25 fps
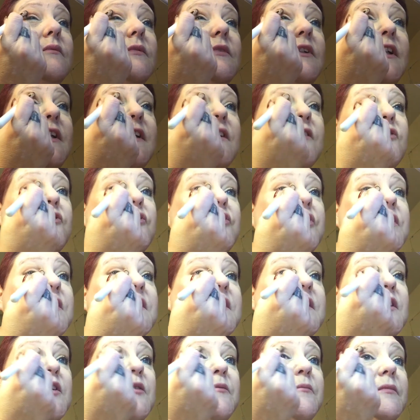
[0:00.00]
These are
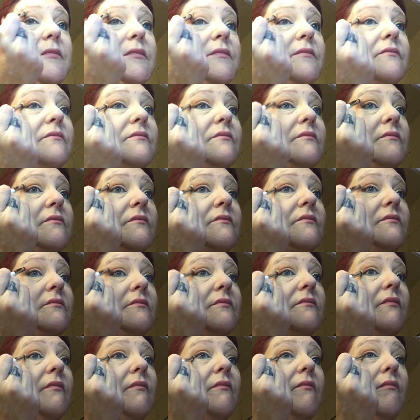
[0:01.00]
just some
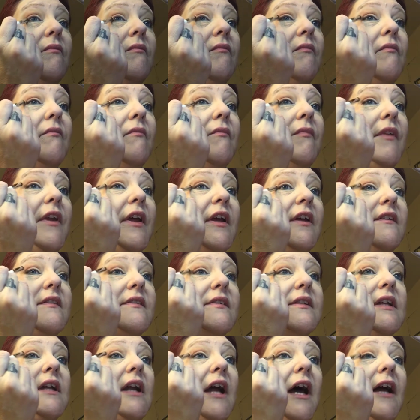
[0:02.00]
things
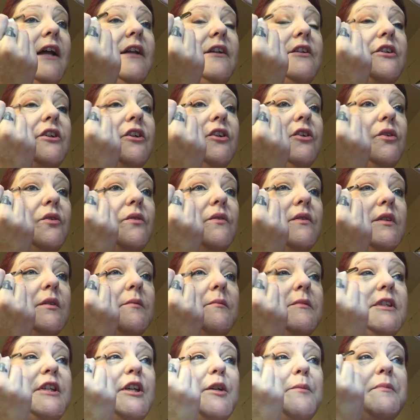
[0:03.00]
that I do,
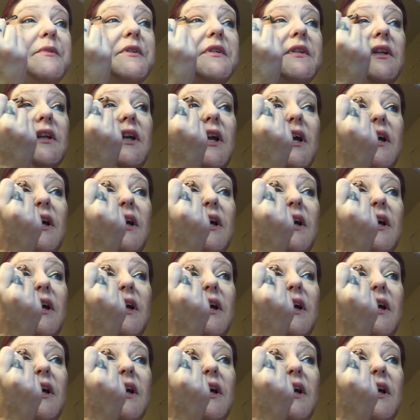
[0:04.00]
some tips that